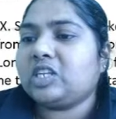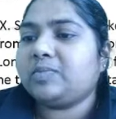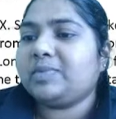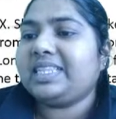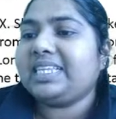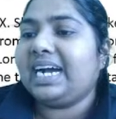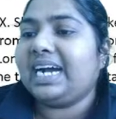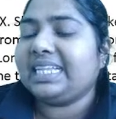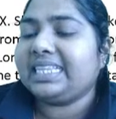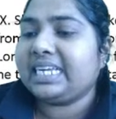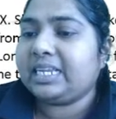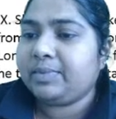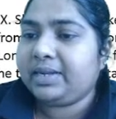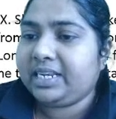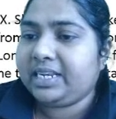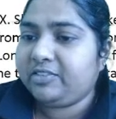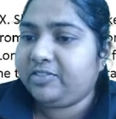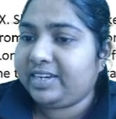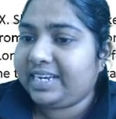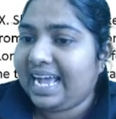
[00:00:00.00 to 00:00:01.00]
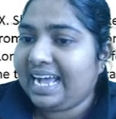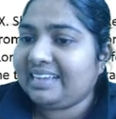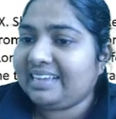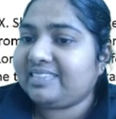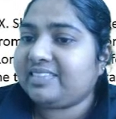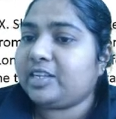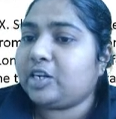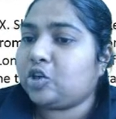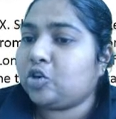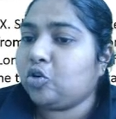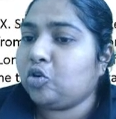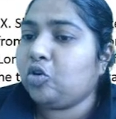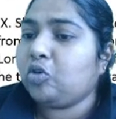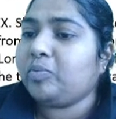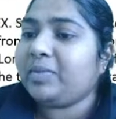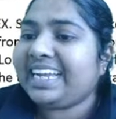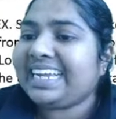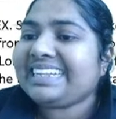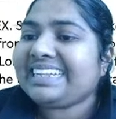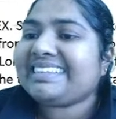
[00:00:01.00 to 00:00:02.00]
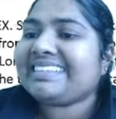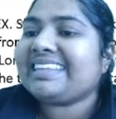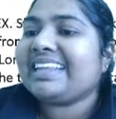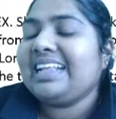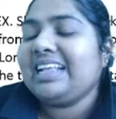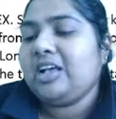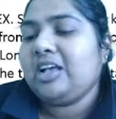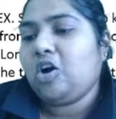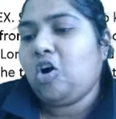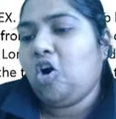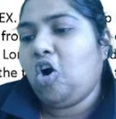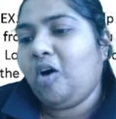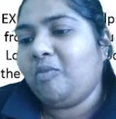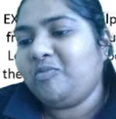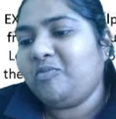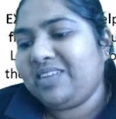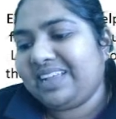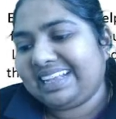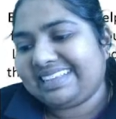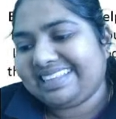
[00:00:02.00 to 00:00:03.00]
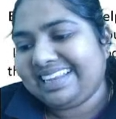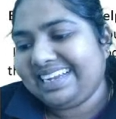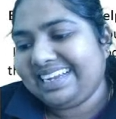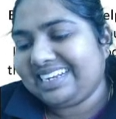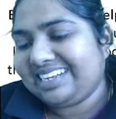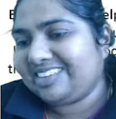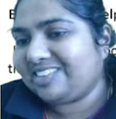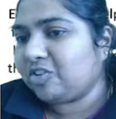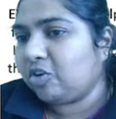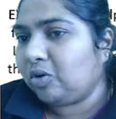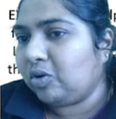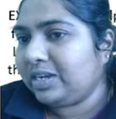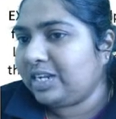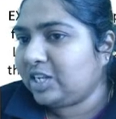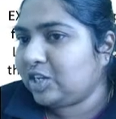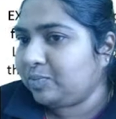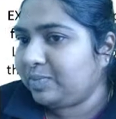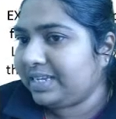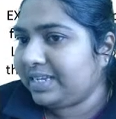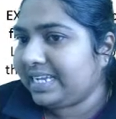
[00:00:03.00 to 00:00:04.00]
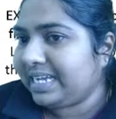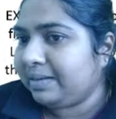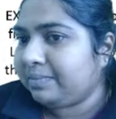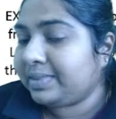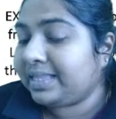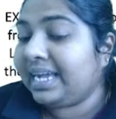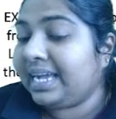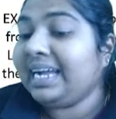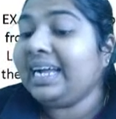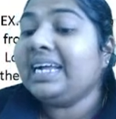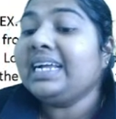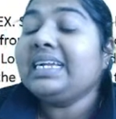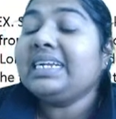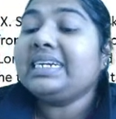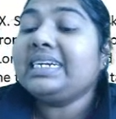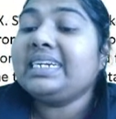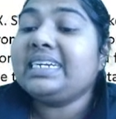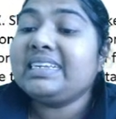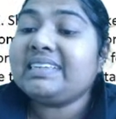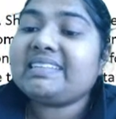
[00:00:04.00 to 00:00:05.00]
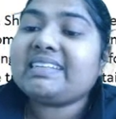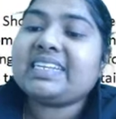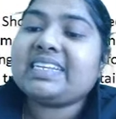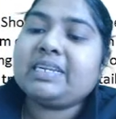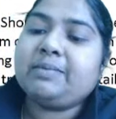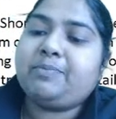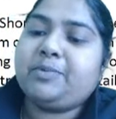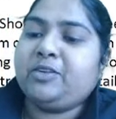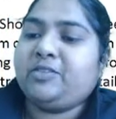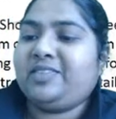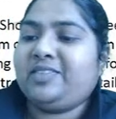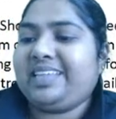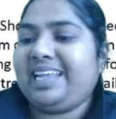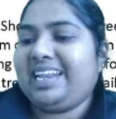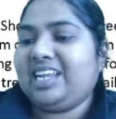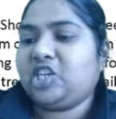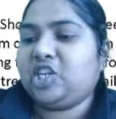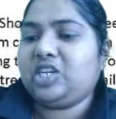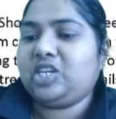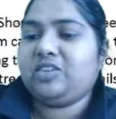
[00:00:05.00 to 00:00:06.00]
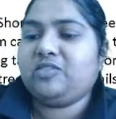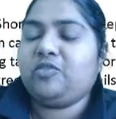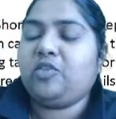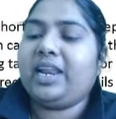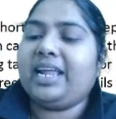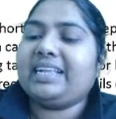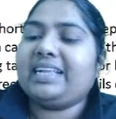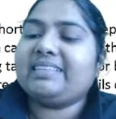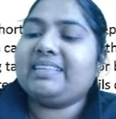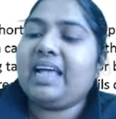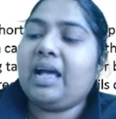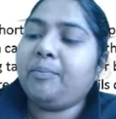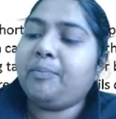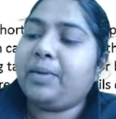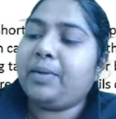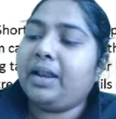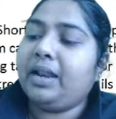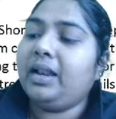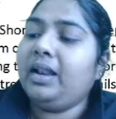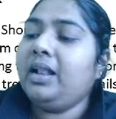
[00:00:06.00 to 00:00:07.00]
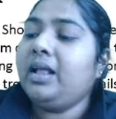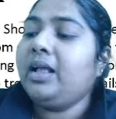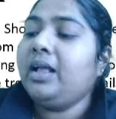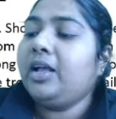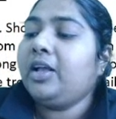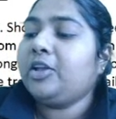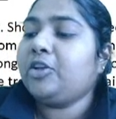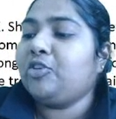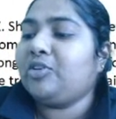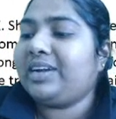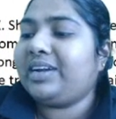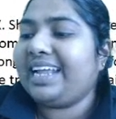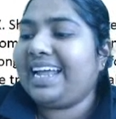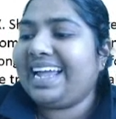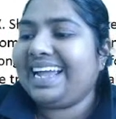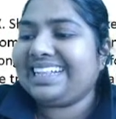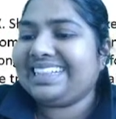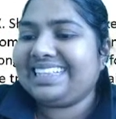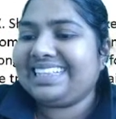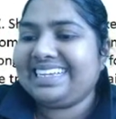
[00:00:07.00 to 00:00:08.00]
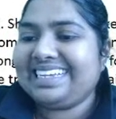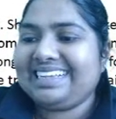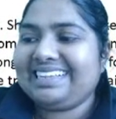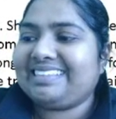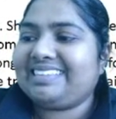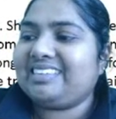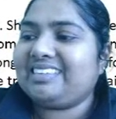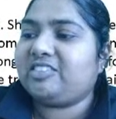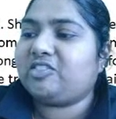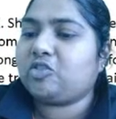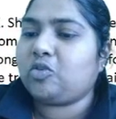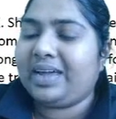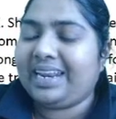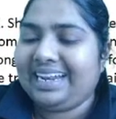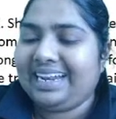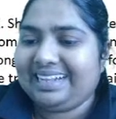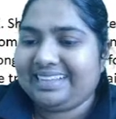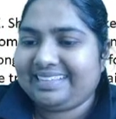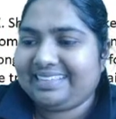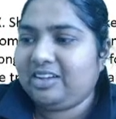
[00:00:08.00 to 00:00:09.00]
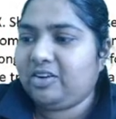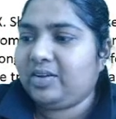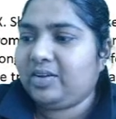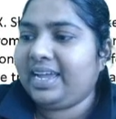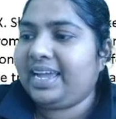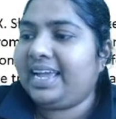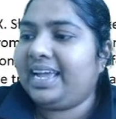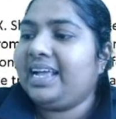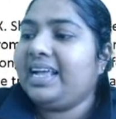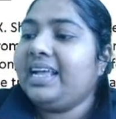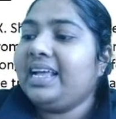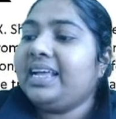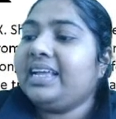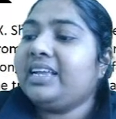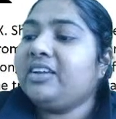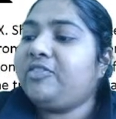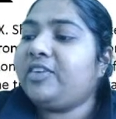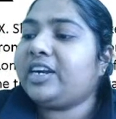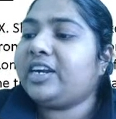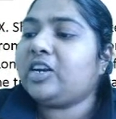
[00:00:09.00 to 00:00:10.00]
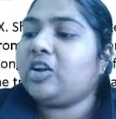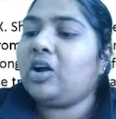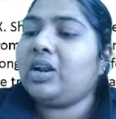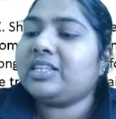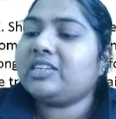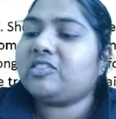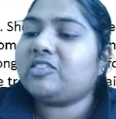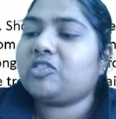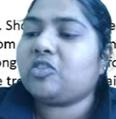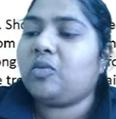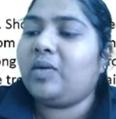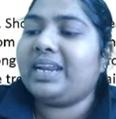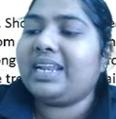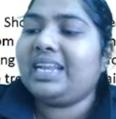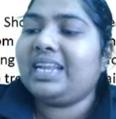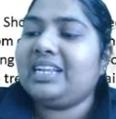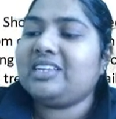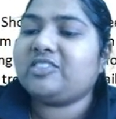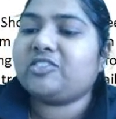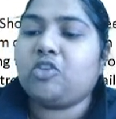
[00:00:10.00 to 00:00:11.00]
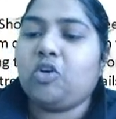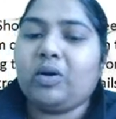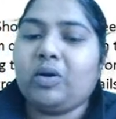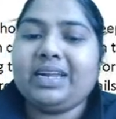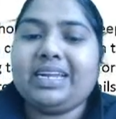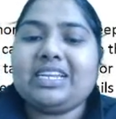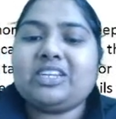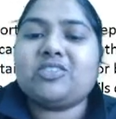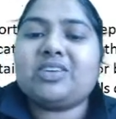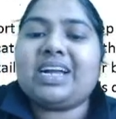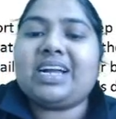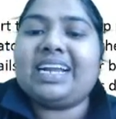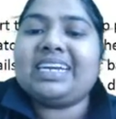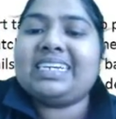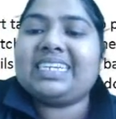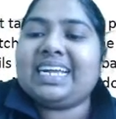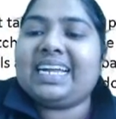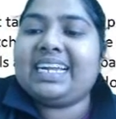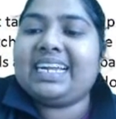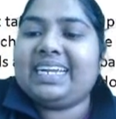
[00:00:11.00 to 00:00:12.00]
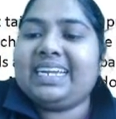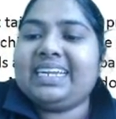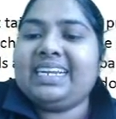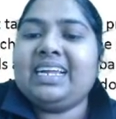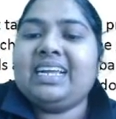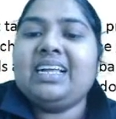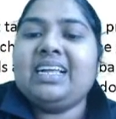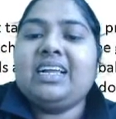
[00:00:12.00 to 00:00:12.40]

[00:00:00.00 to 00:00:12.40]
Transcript: be the other mean. If it has the two means, obviously it is going to become the disruptive selection. For example, you take these squirrels, okay, if at all the squirrel is going to contain